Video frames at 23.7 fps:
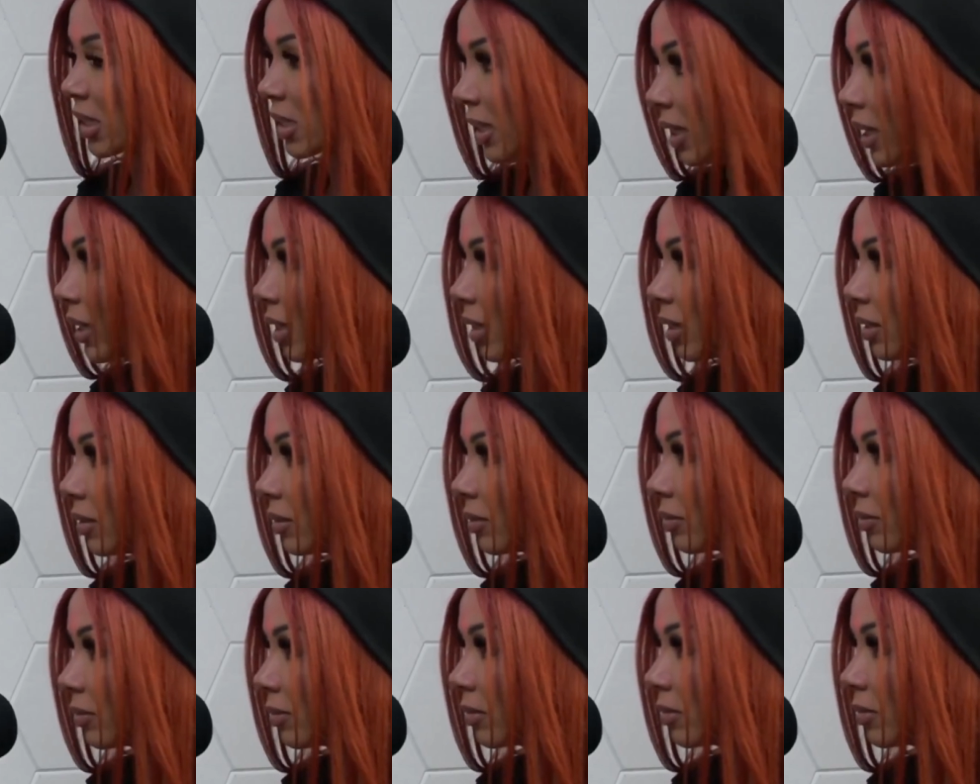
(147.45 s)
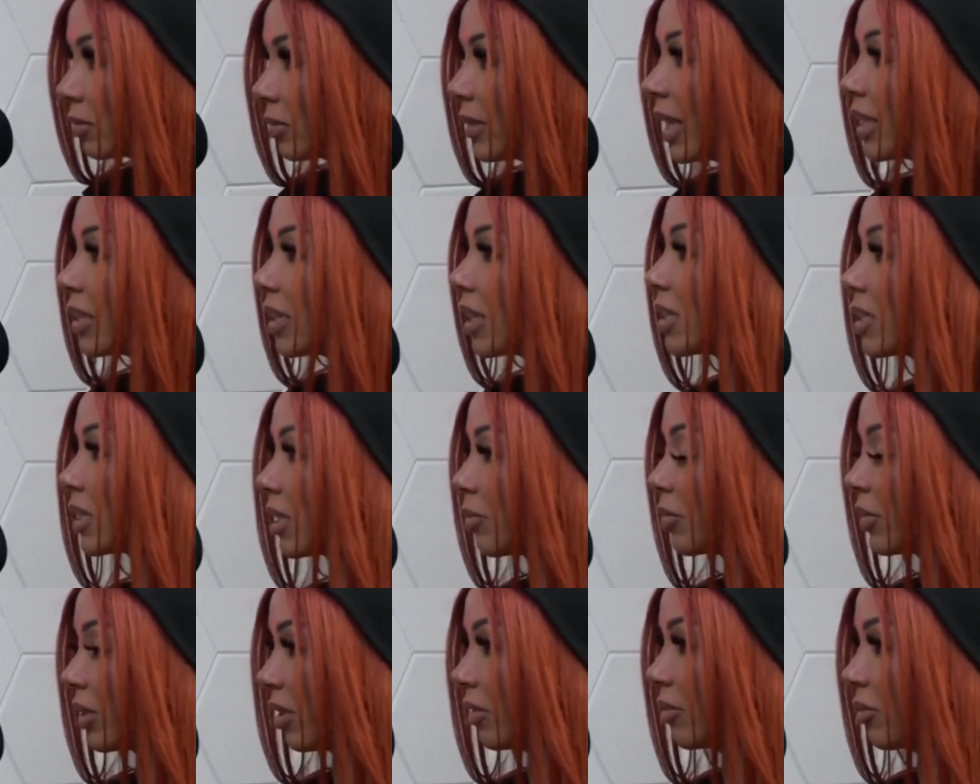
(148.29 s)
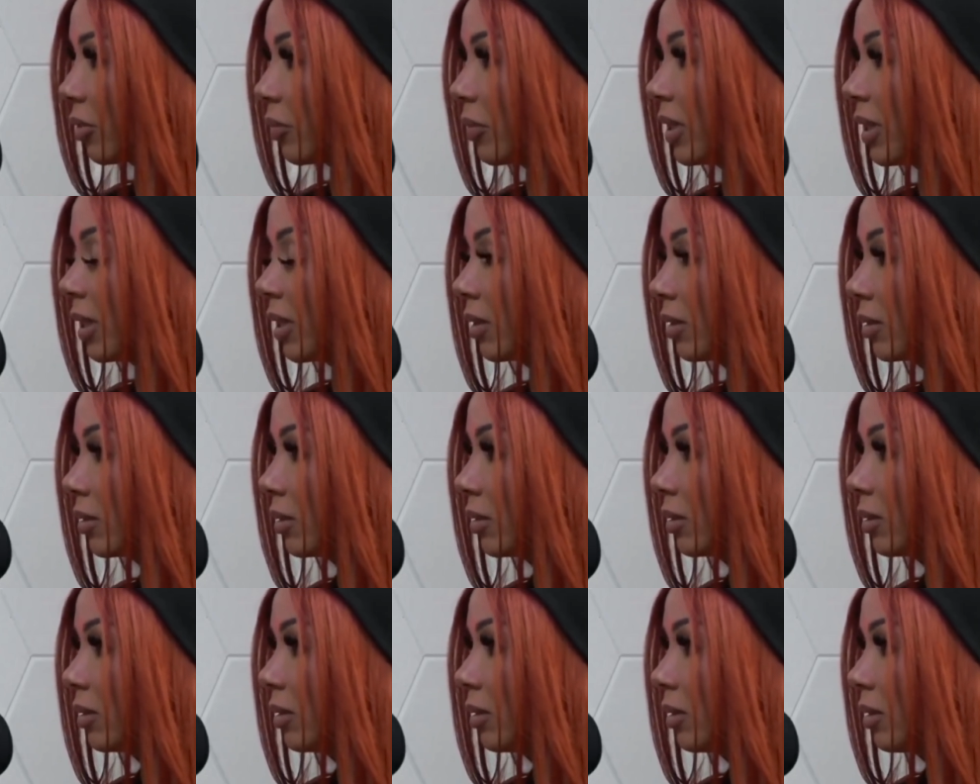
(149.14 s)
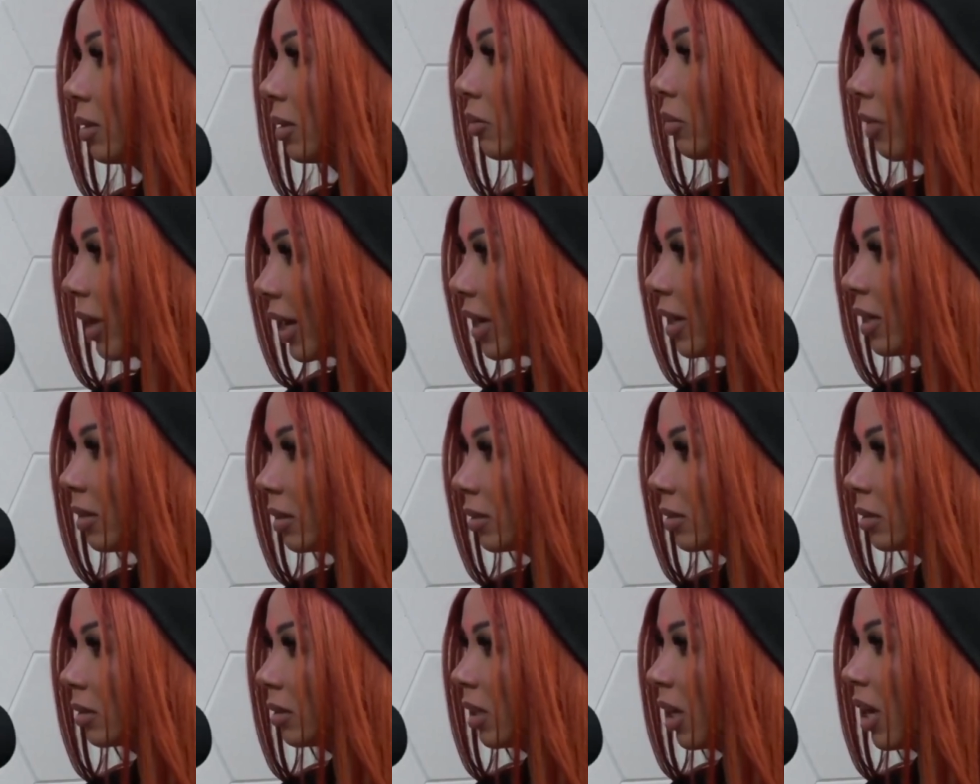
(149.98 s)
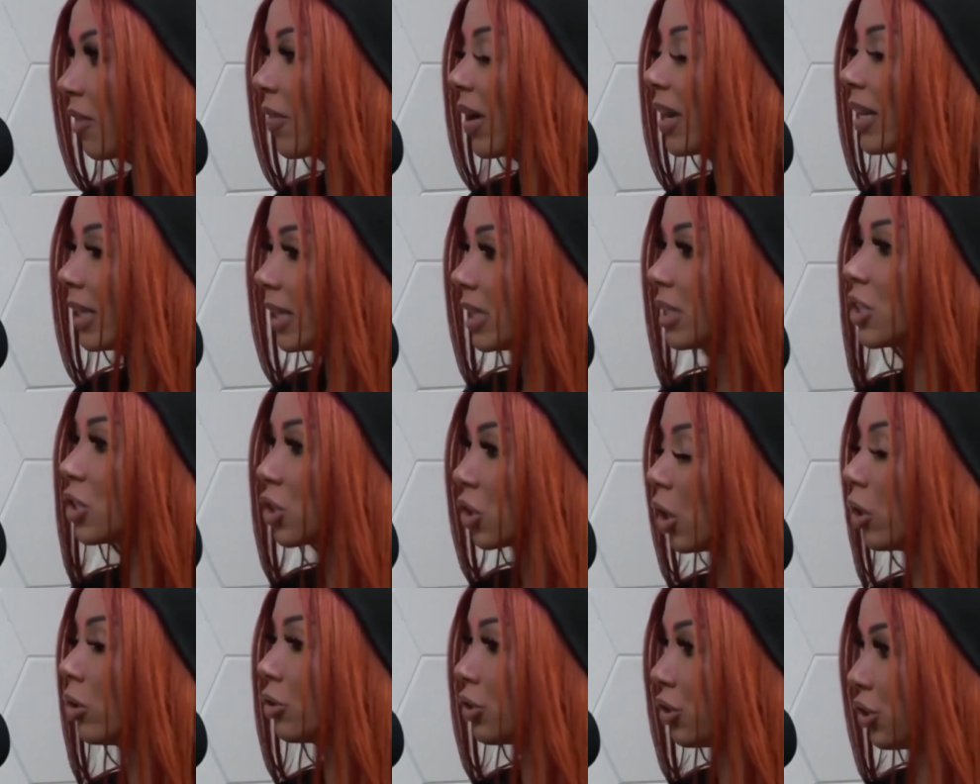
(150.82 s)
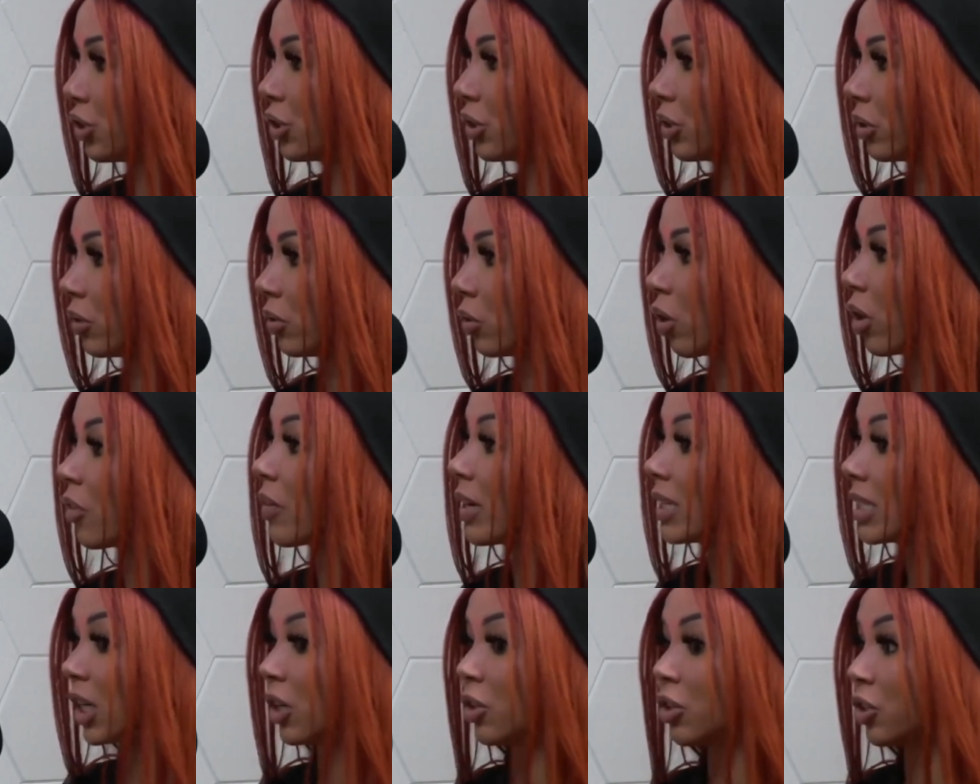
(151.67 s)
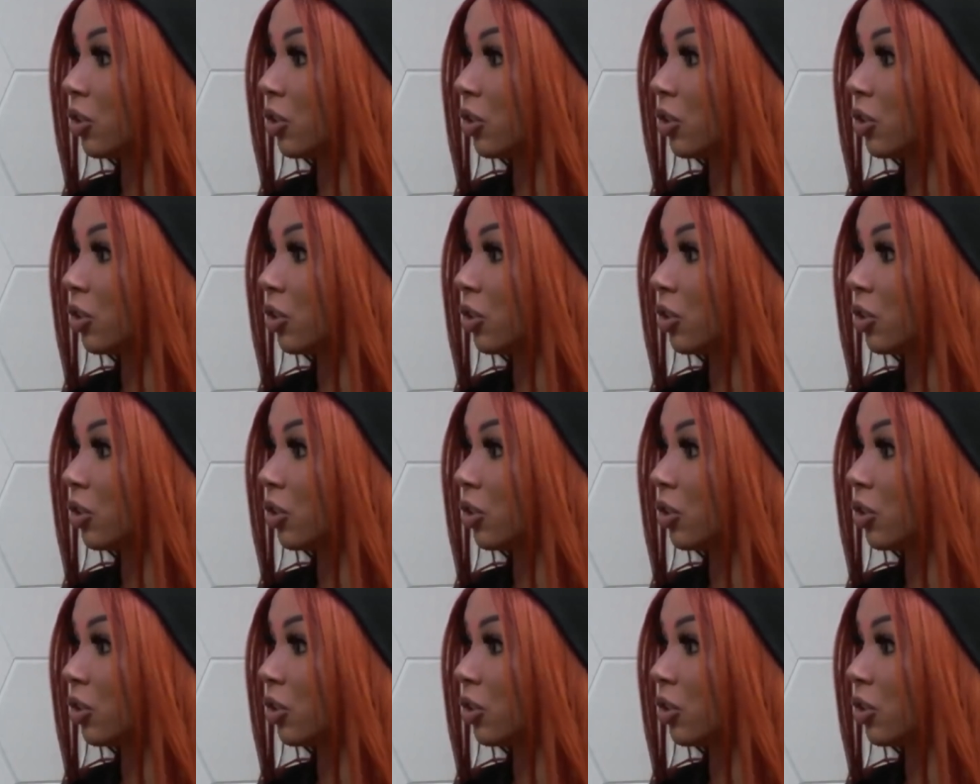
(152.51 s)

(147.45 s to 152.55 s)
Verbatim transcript: But it's different if I can't help but see your body count, for example. You have ex's names tatted on you.